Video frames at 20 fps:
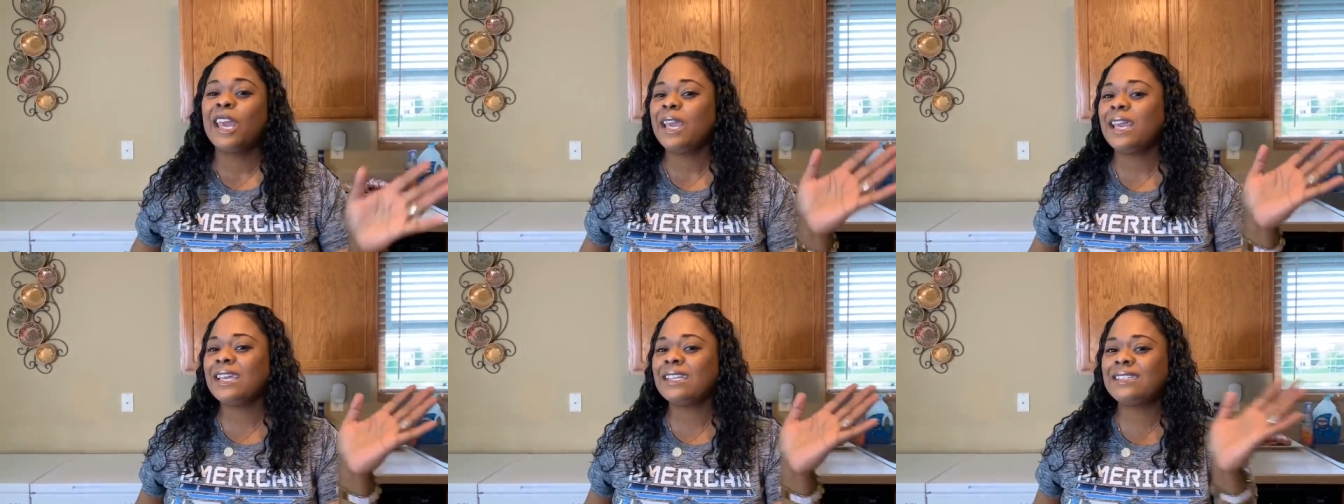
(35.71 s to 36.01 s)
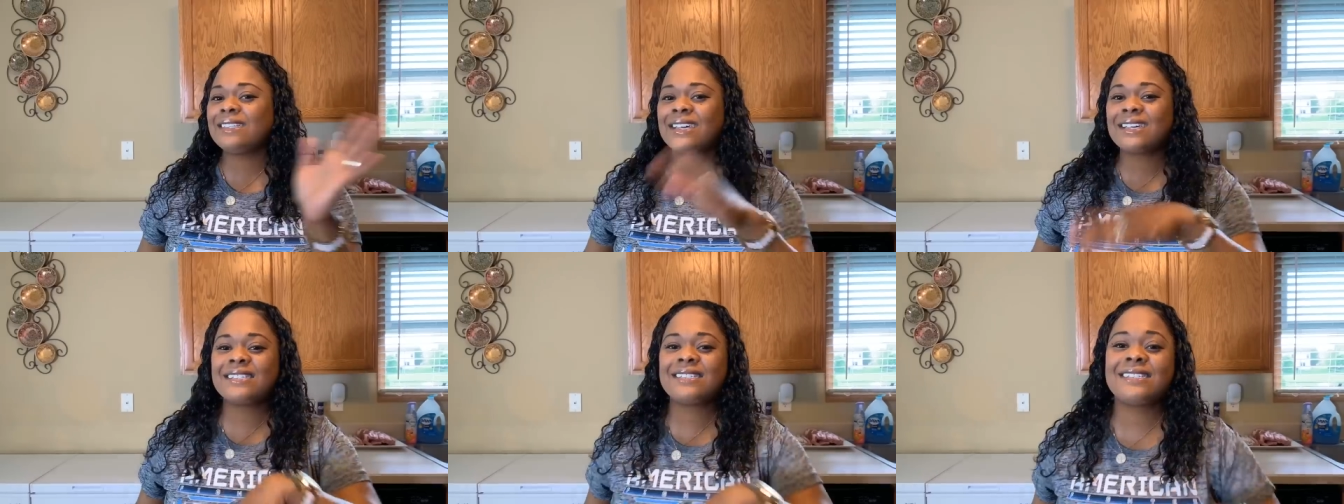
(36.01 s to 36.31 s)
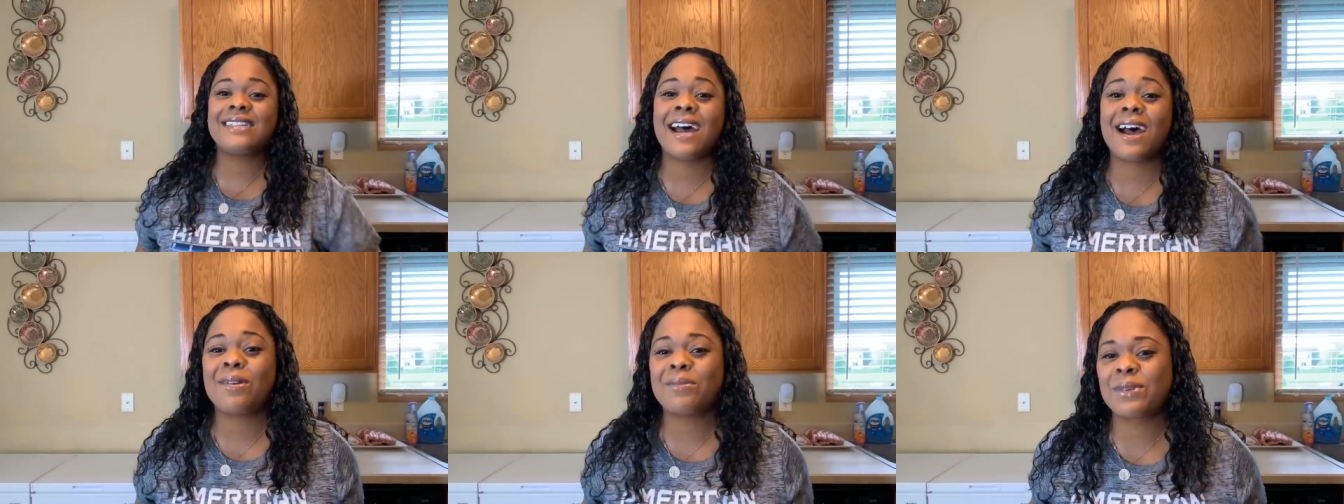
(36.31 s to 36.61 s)
it does
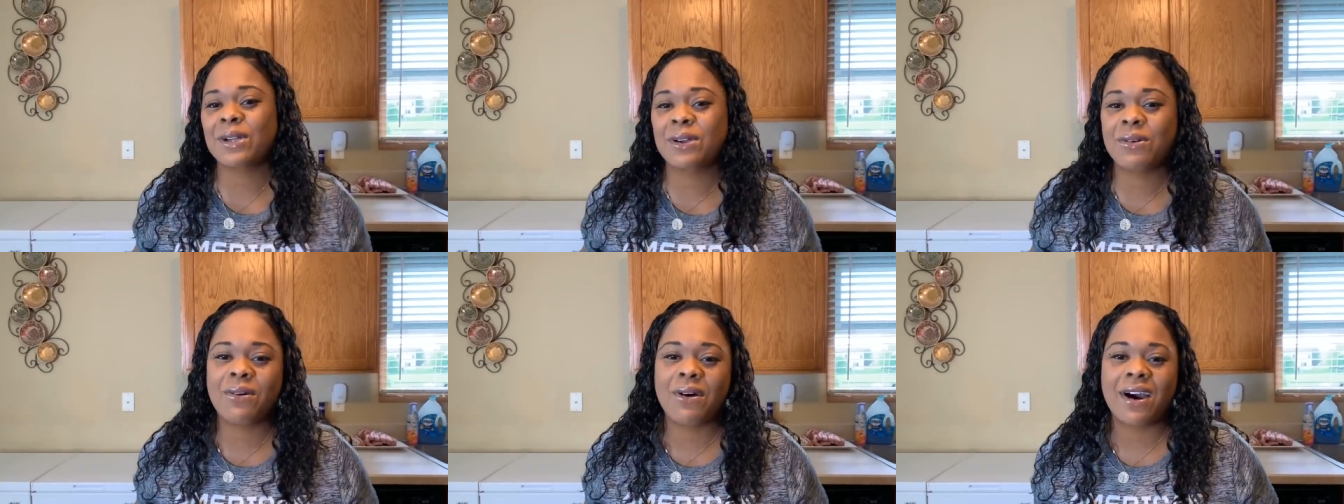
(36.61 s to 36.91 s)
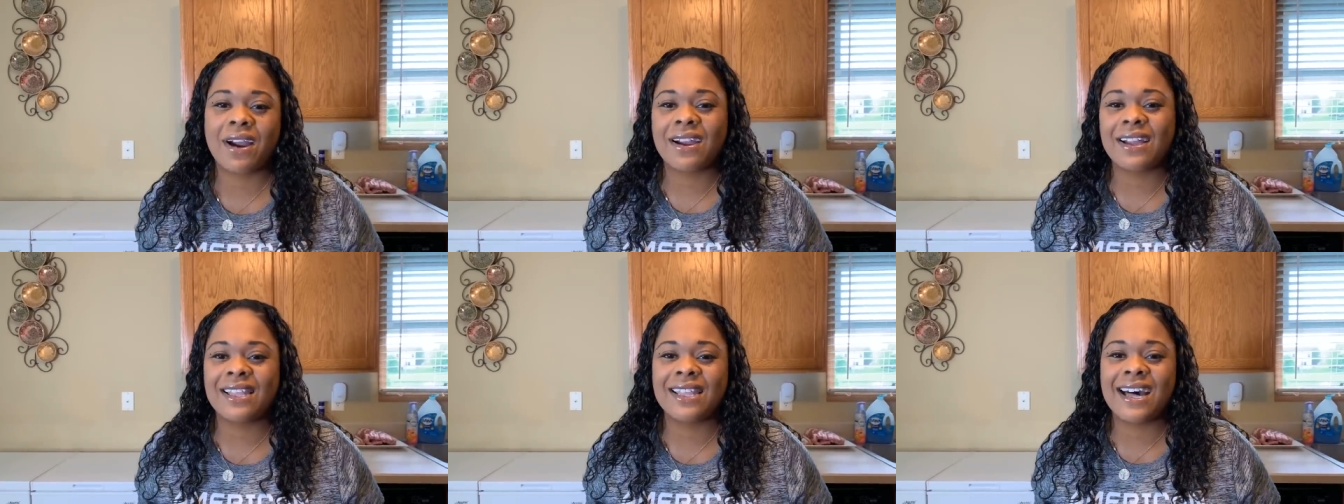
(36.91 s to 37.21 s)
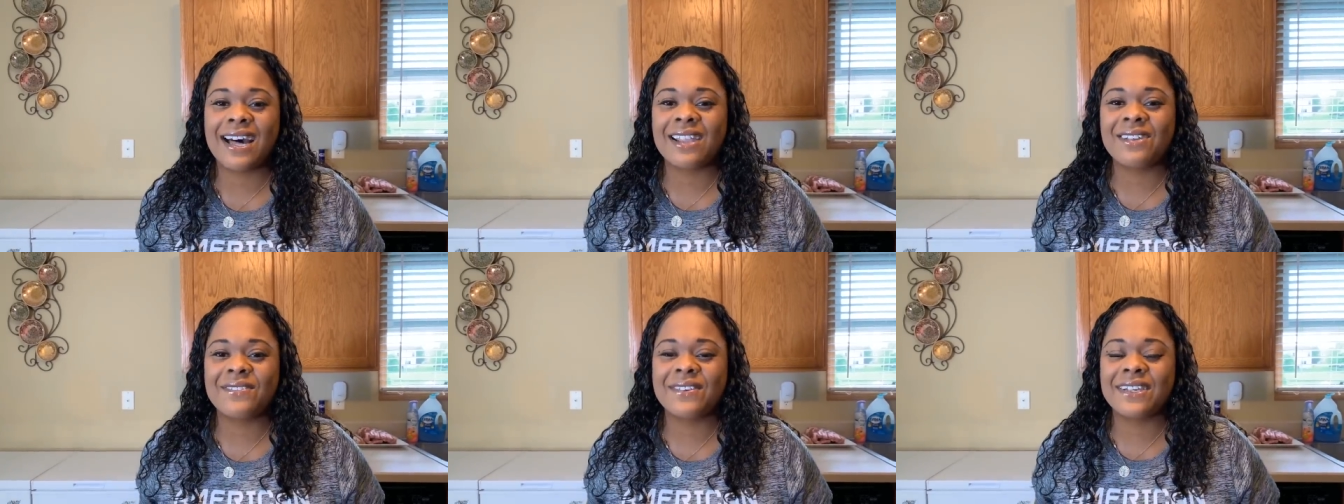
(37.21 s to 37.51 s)
not require a
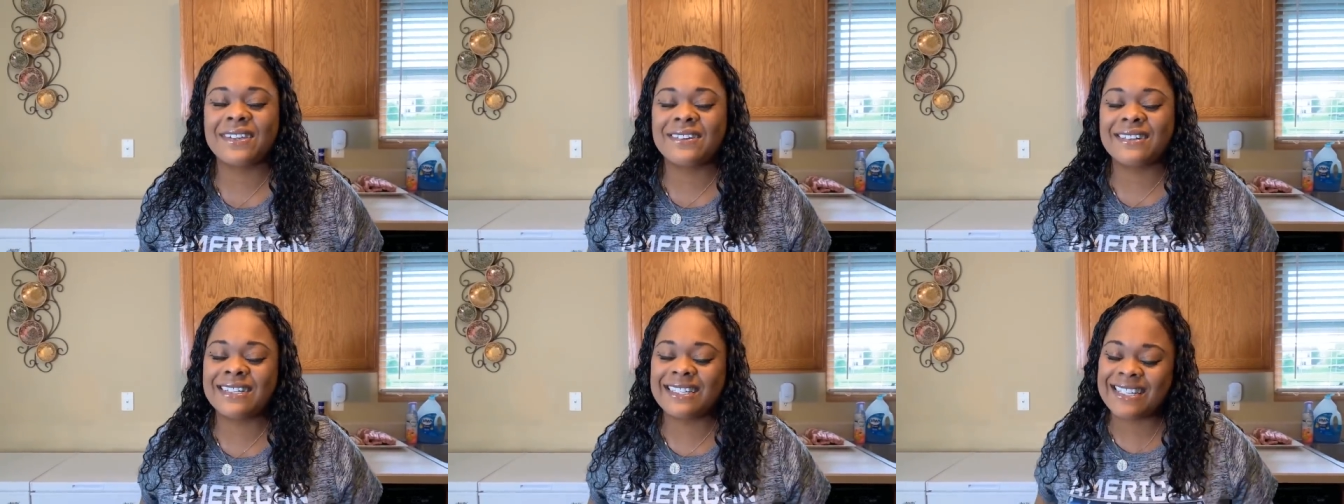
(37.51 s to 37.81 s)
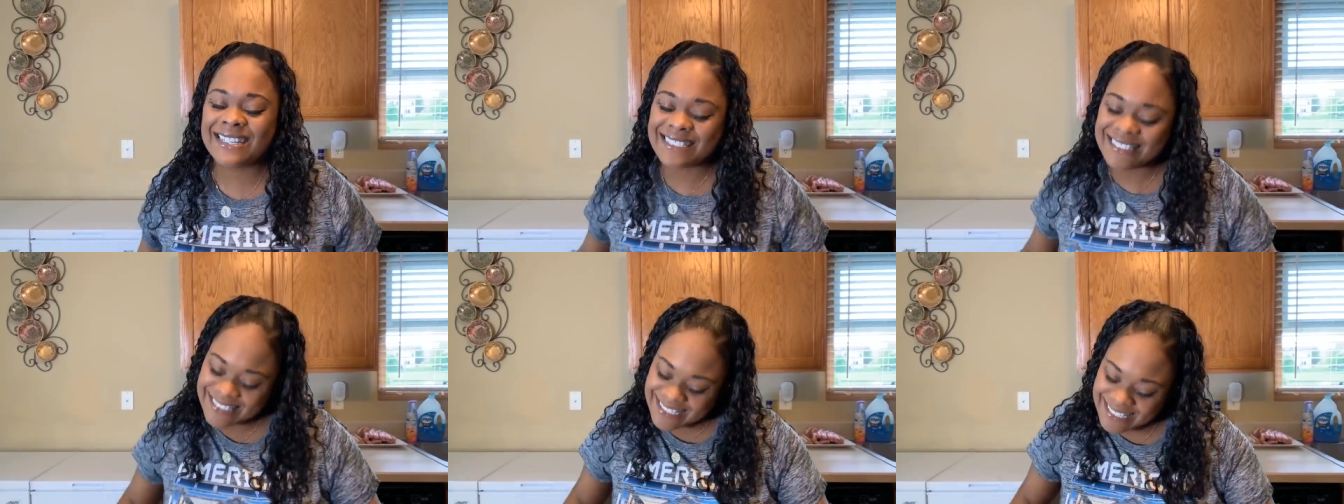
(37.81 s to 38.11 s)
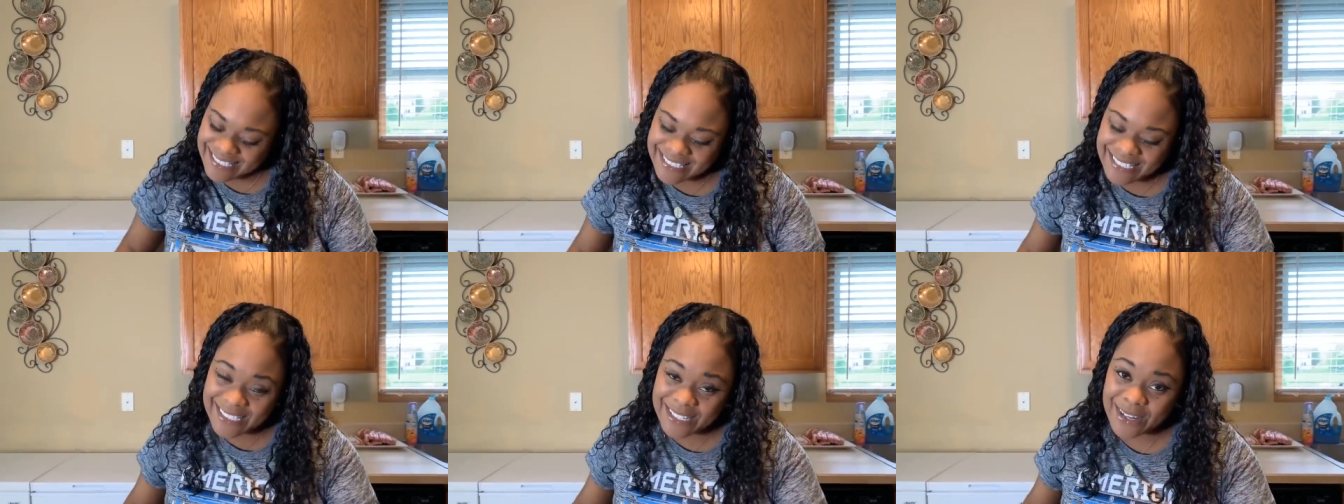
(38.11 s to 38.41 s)
lot of ingredients,
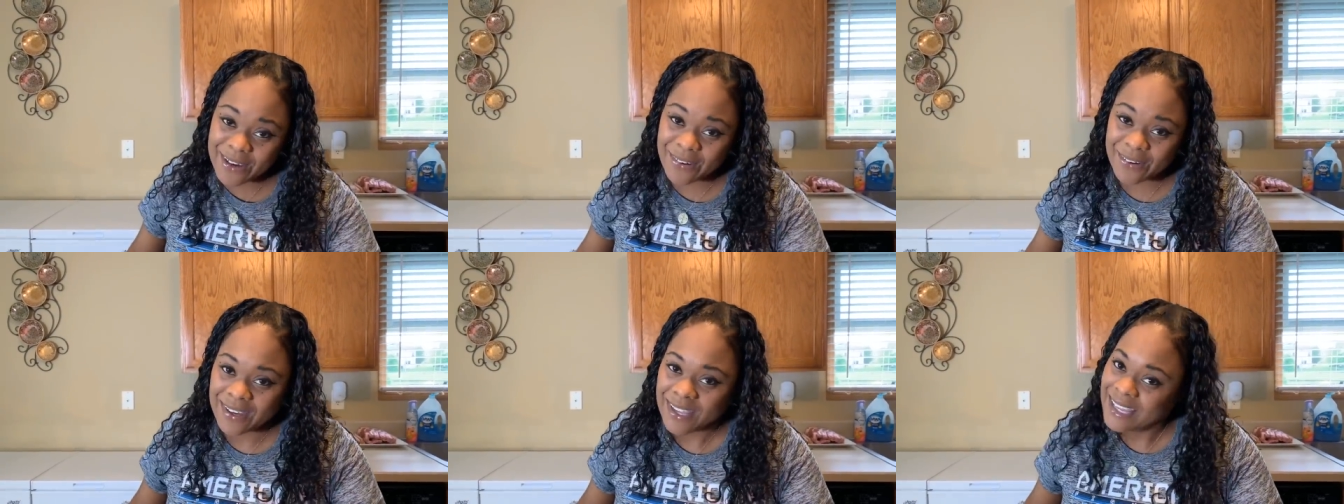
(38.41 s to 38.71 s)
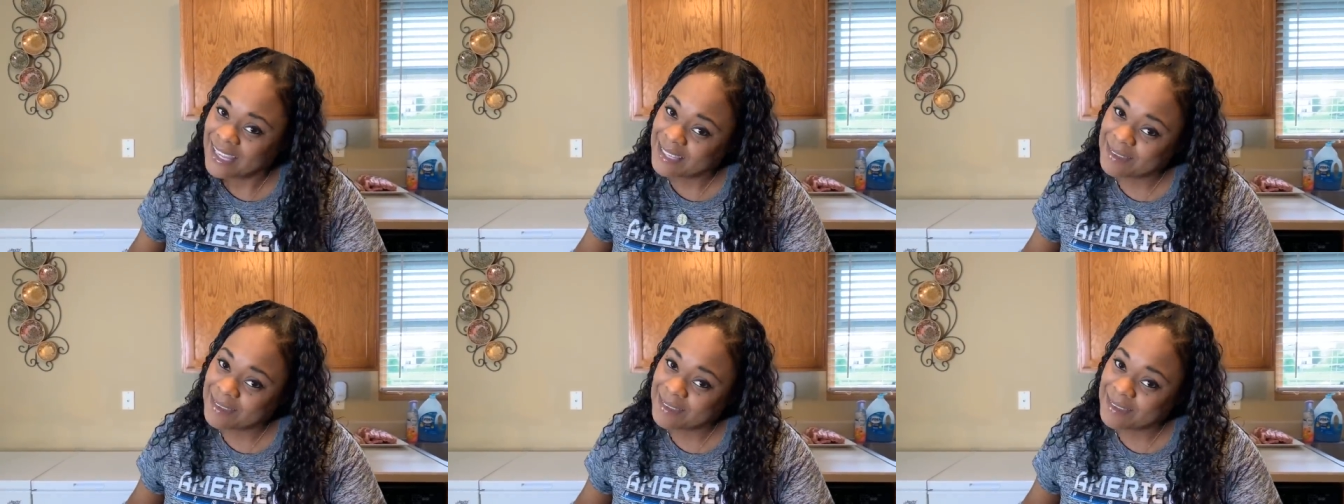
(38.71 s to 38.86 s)
and you know,